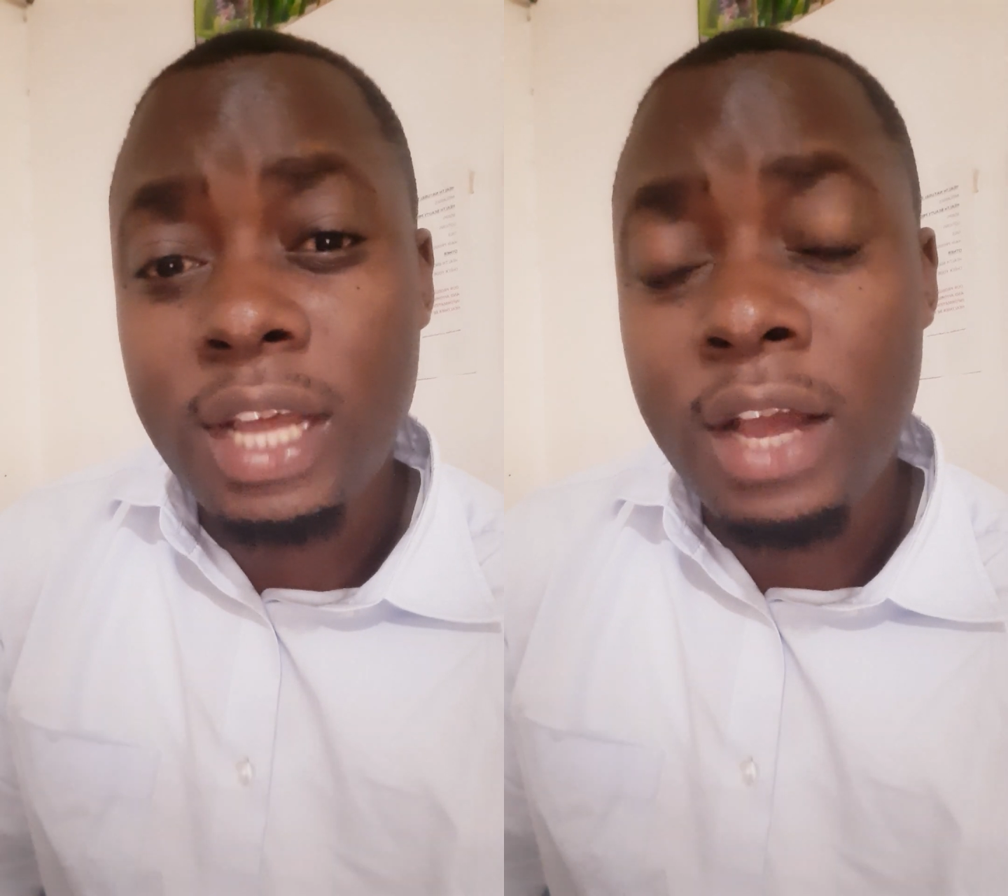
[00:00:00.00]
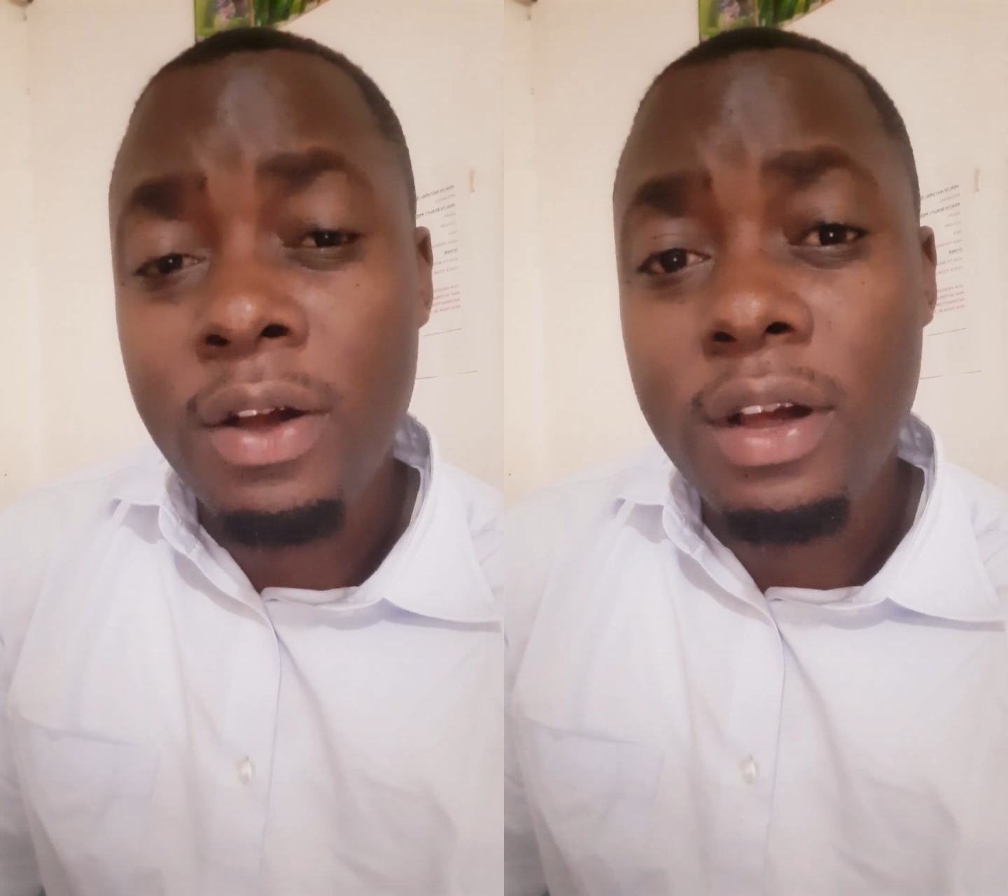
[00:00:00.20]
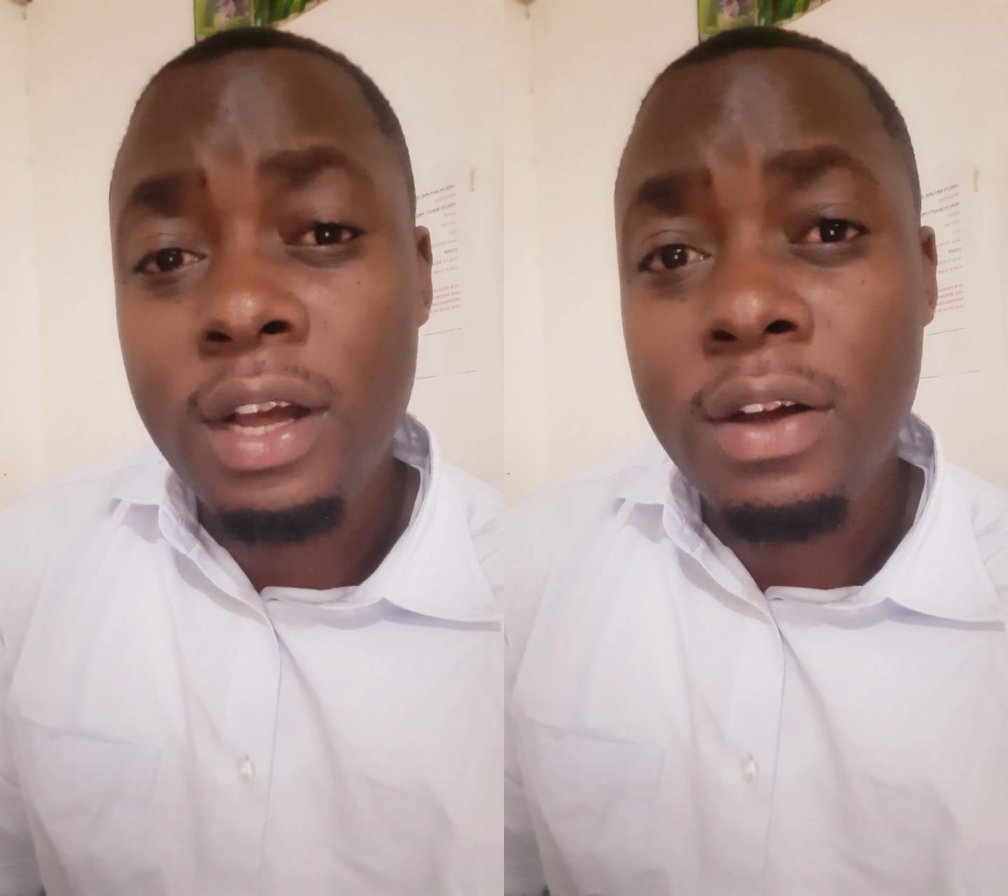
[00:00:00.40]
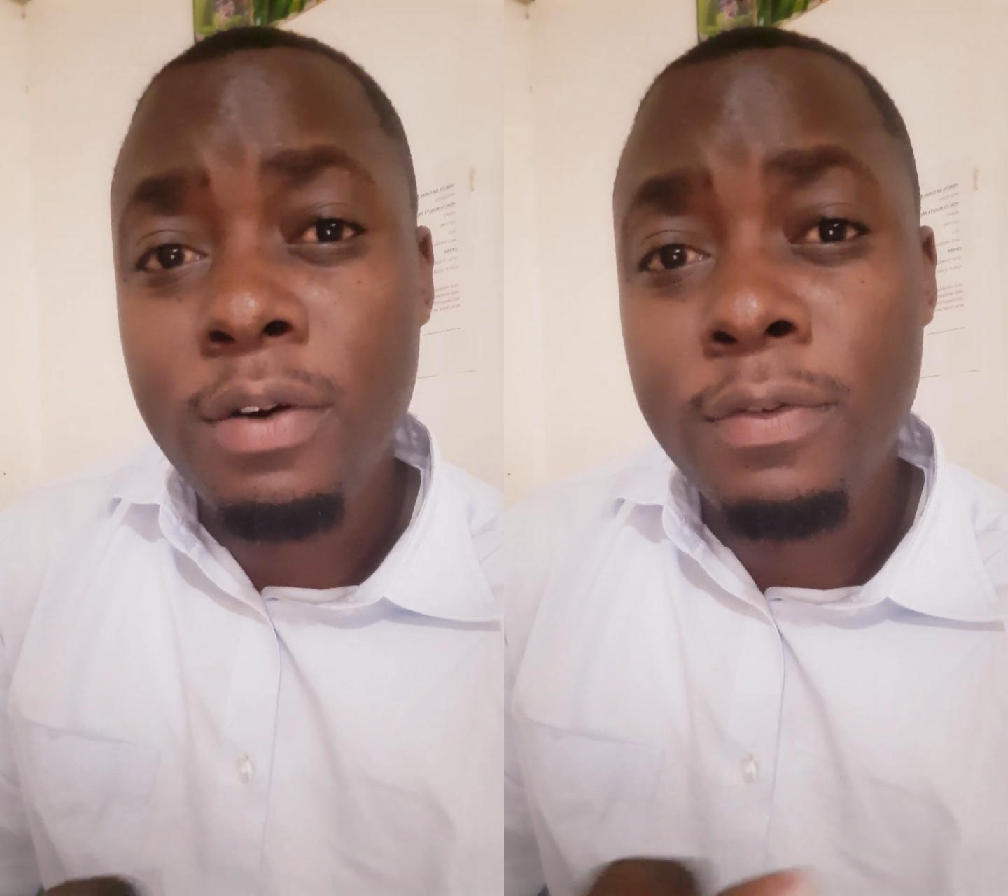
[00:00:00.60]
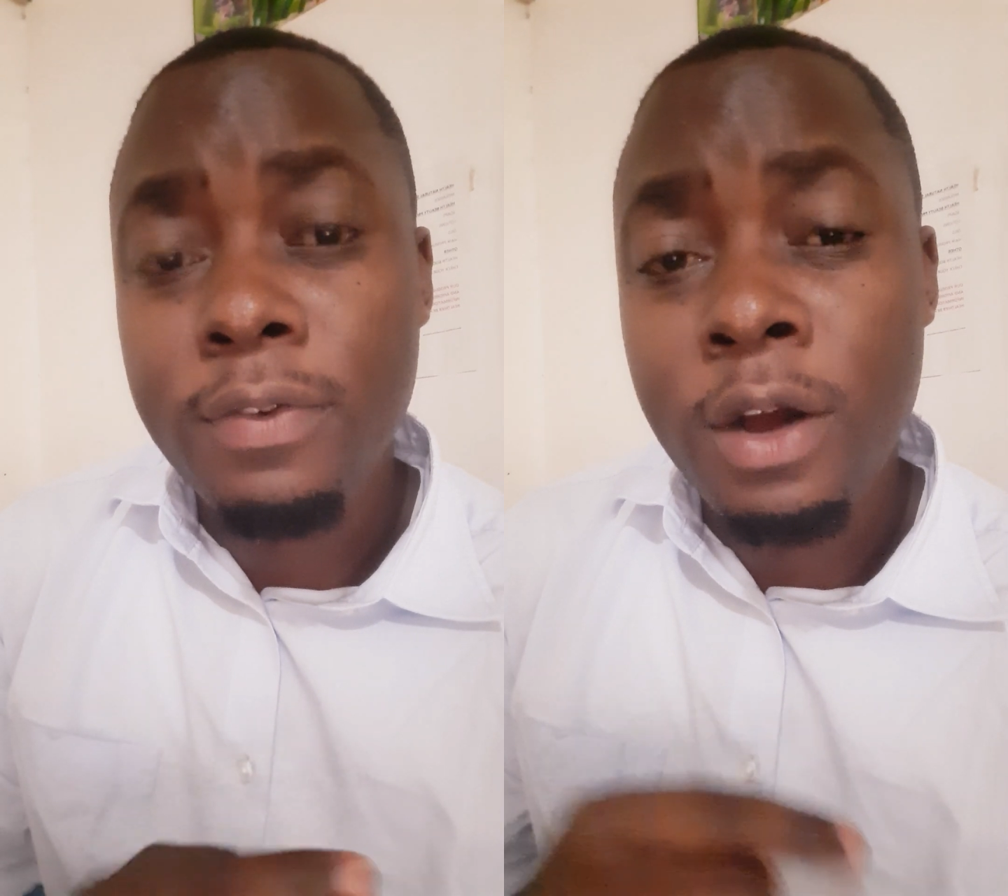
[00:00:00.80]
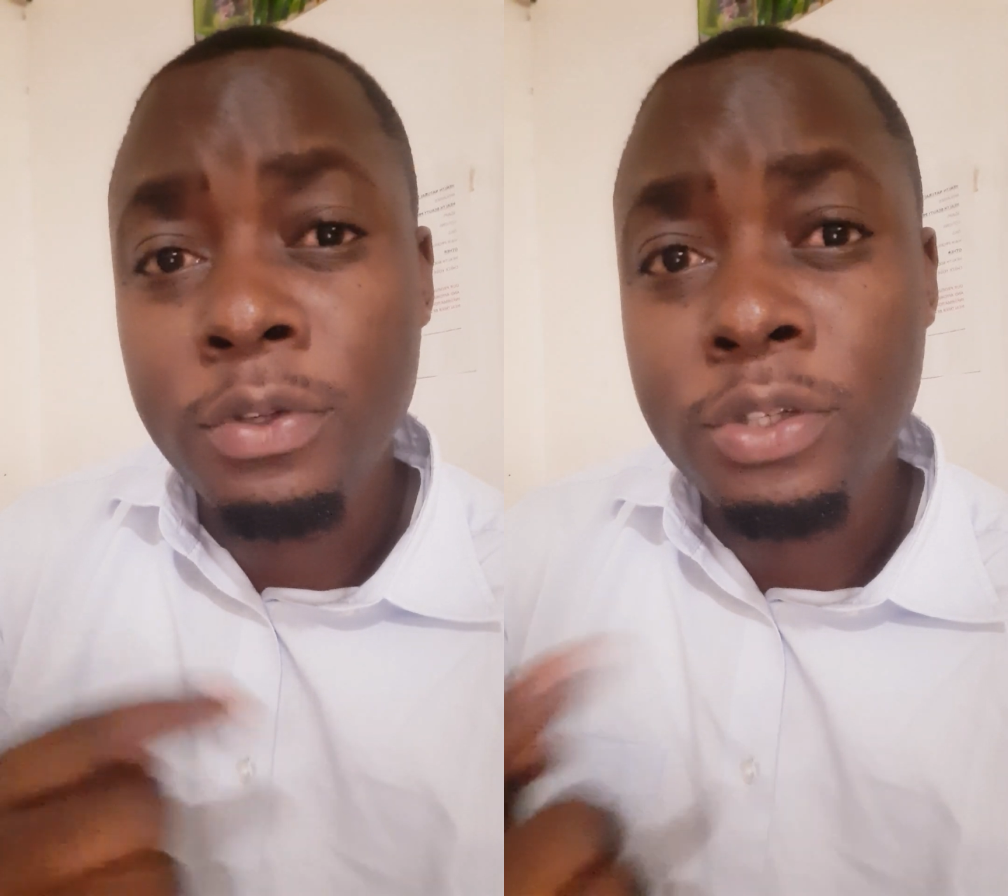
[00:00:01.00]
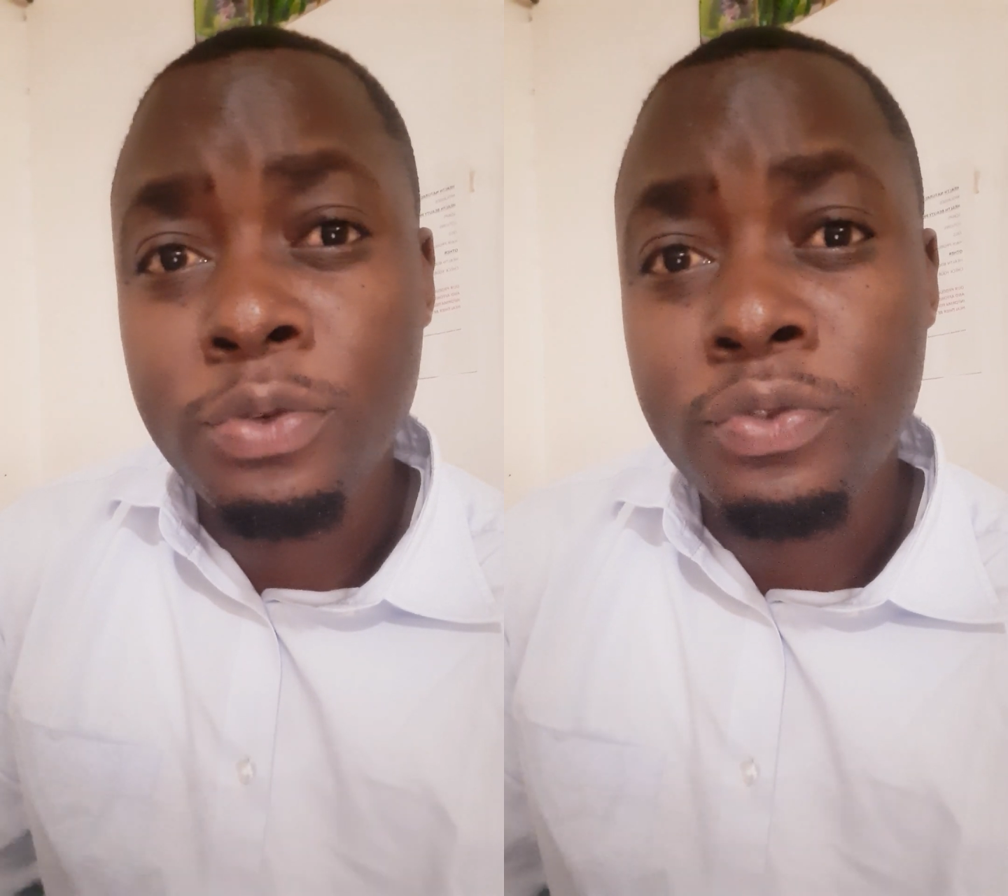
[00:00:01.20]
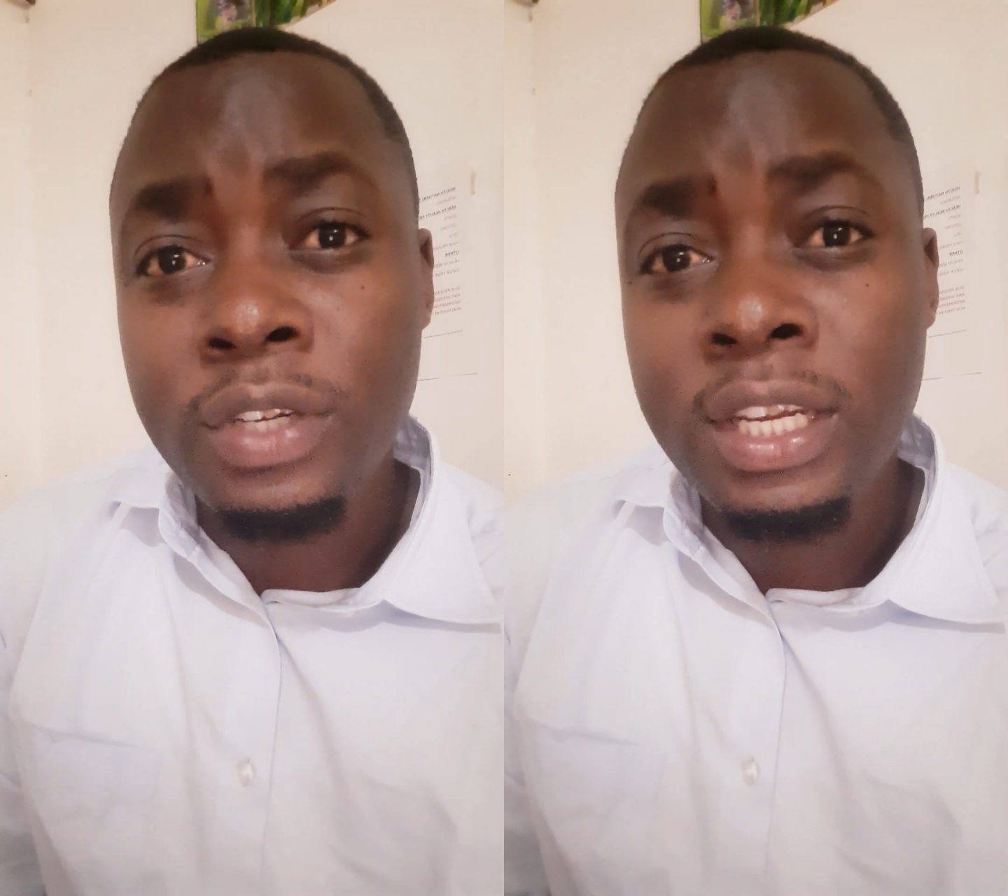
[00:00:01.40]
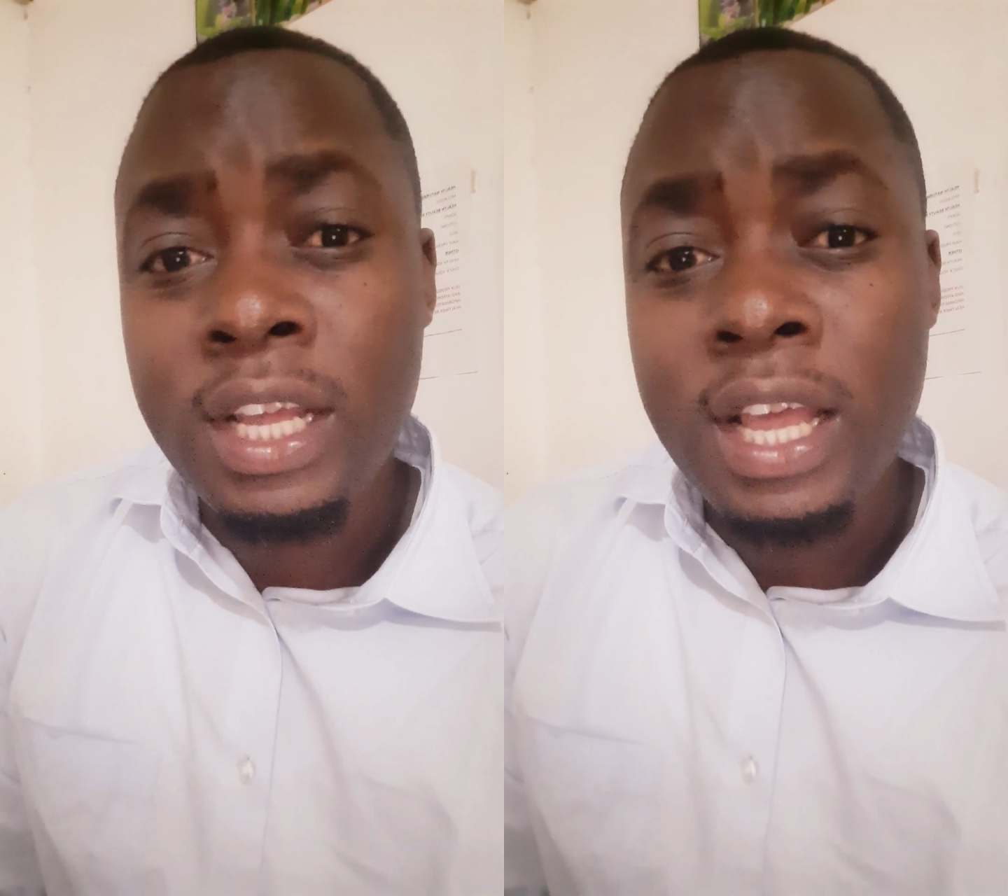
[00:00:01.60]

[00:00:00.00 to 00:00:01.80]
of how children